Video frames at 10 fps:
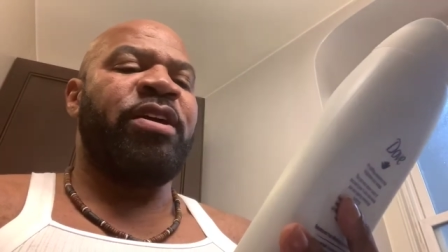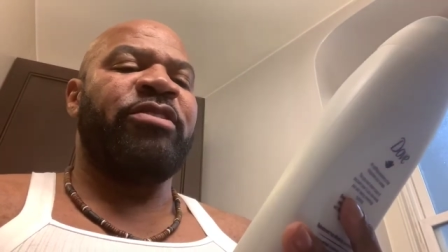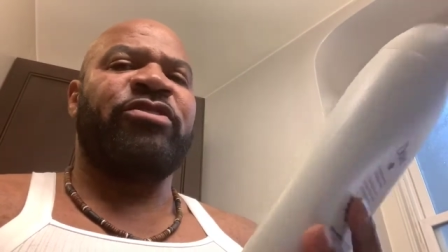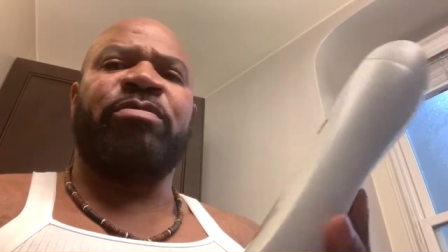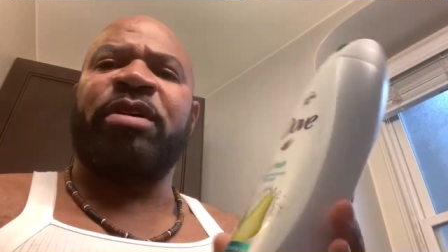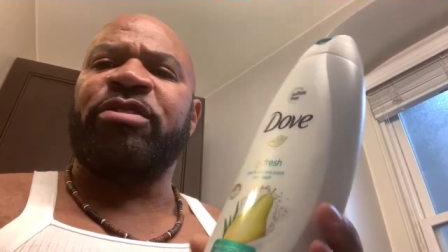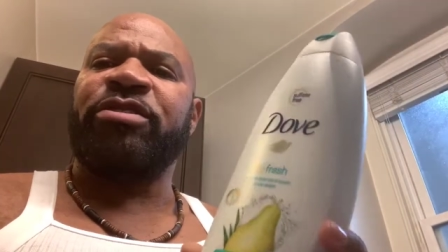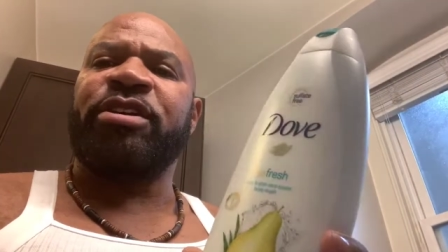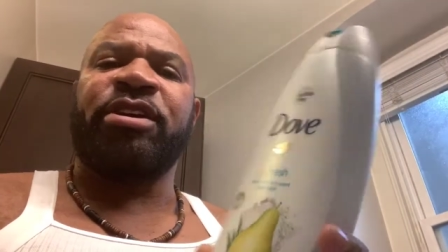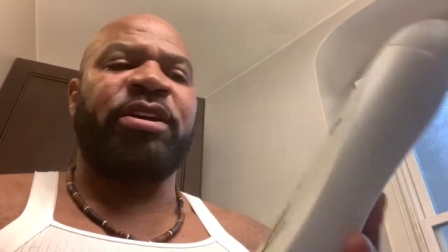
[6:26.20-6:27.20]
smells
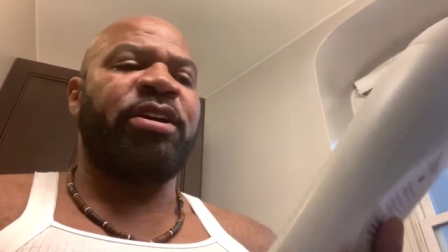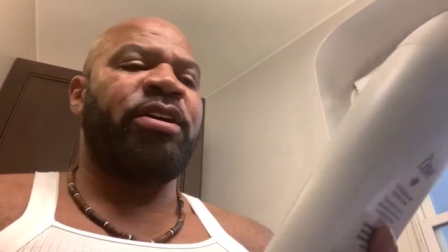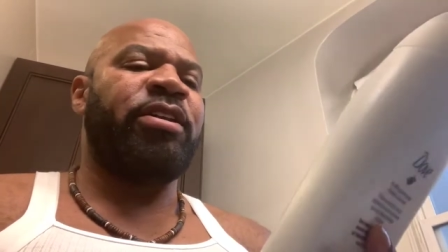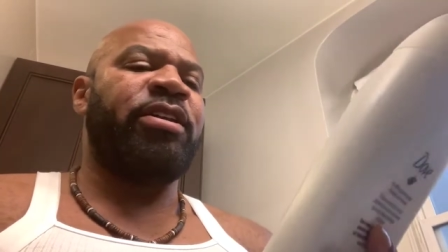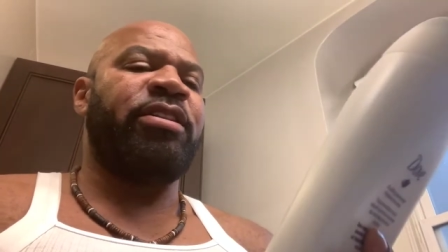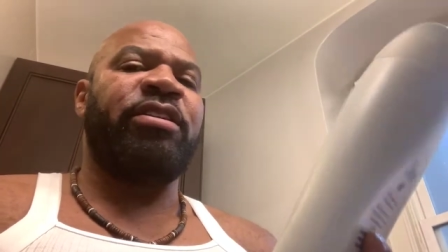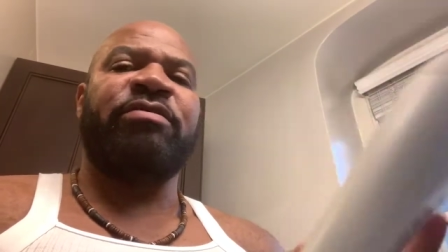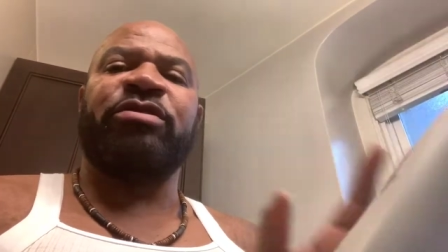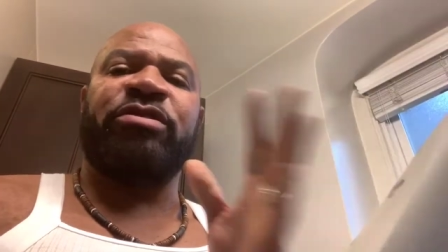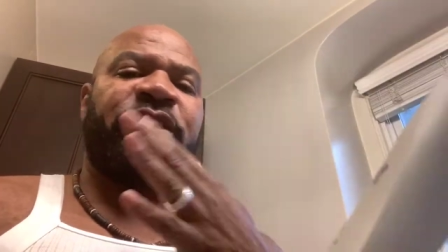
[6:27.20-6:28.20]
good, it
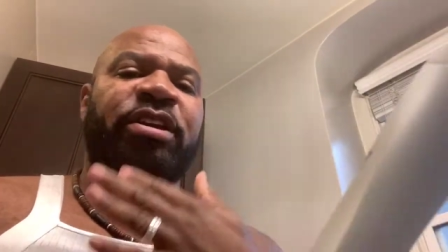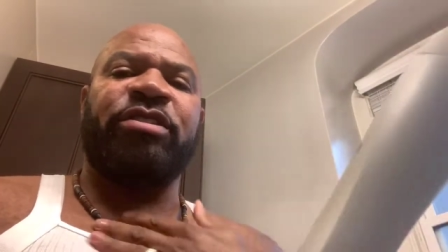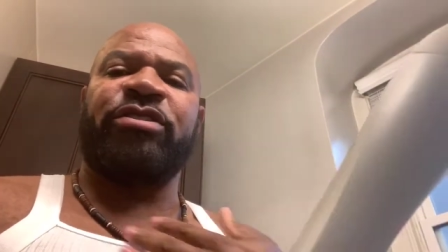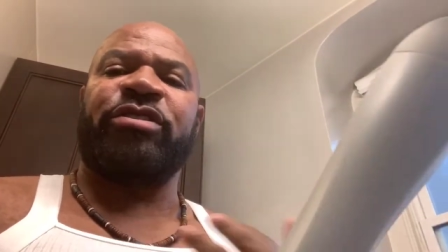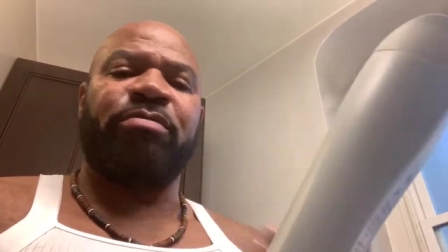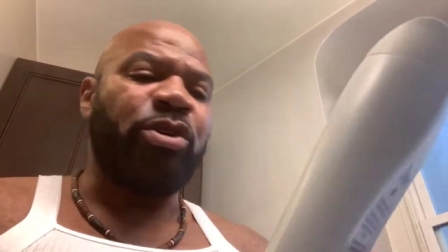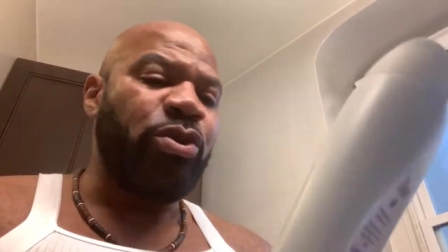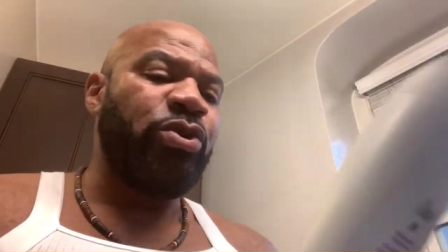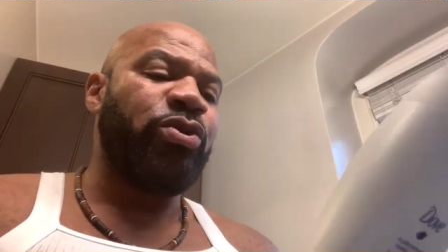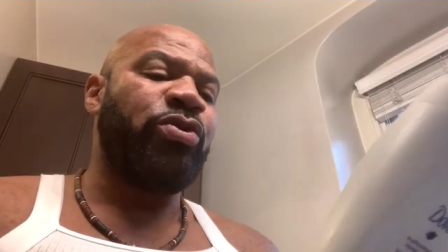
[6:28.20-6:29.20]
leaves your skin
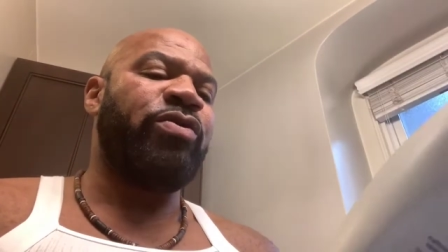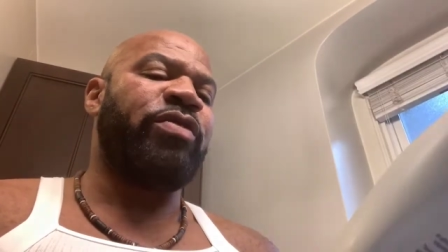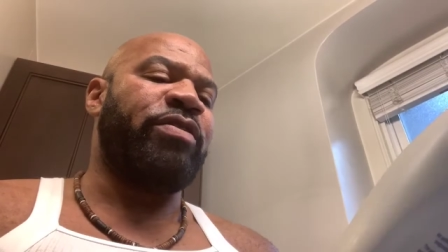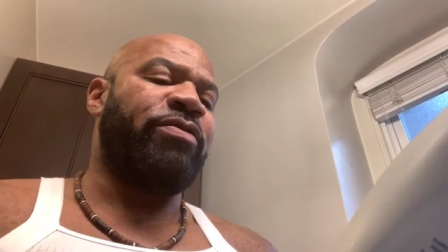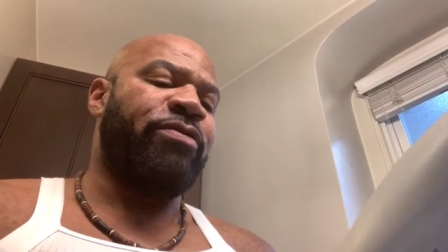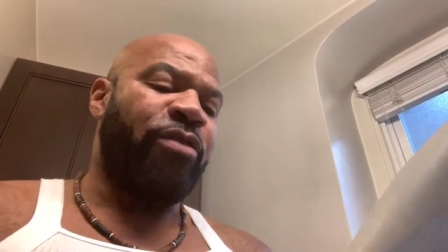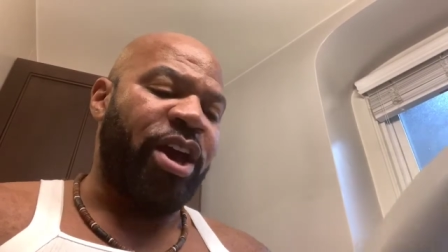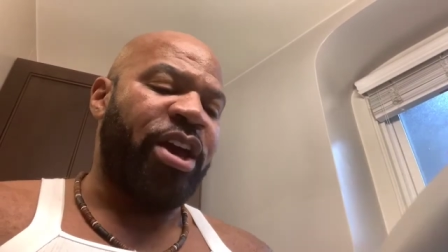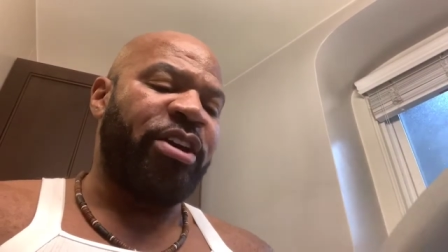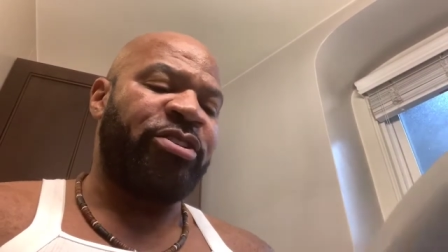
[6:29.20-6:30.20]
smooth and
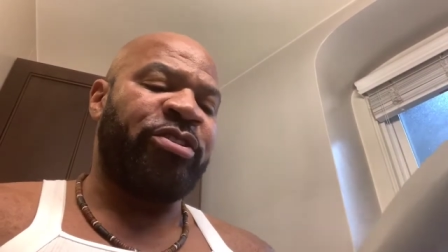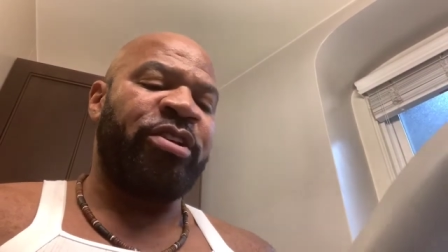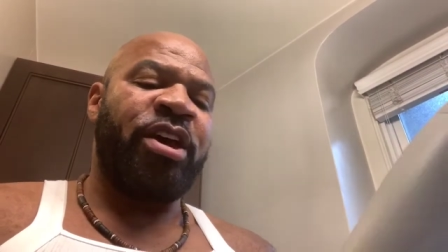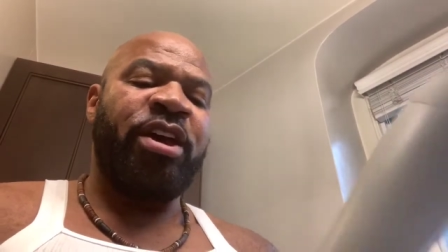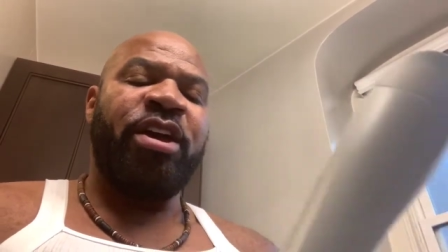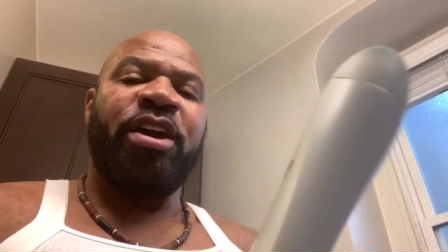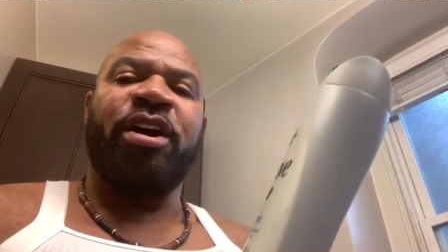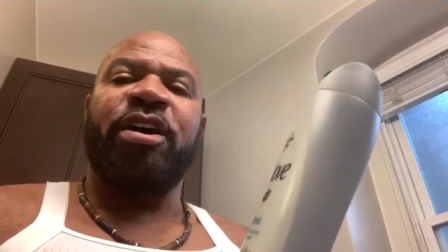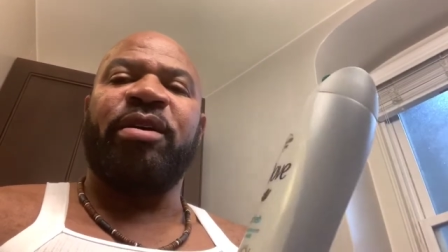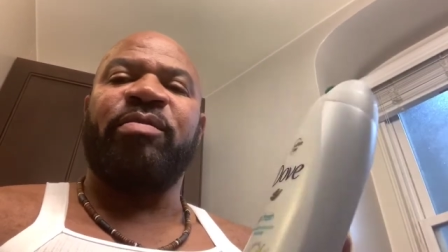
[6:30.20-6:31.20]
fresh,
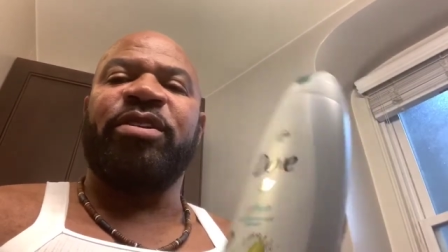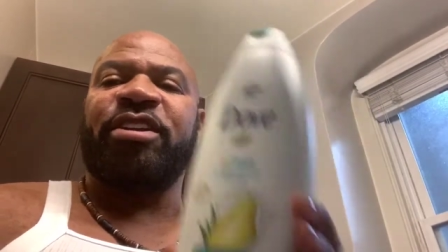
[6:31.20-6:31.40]
um, but